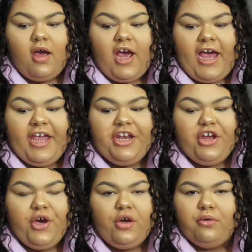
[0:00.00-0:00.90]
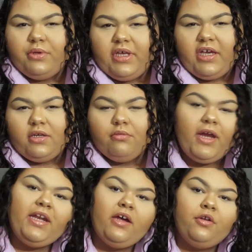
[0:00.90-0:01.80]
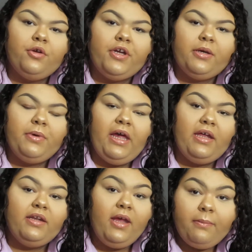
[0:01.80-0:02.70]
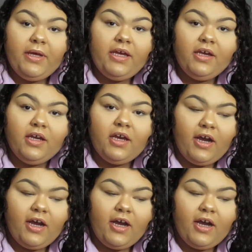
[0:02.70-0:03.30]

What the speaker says: know that right now during a pandemic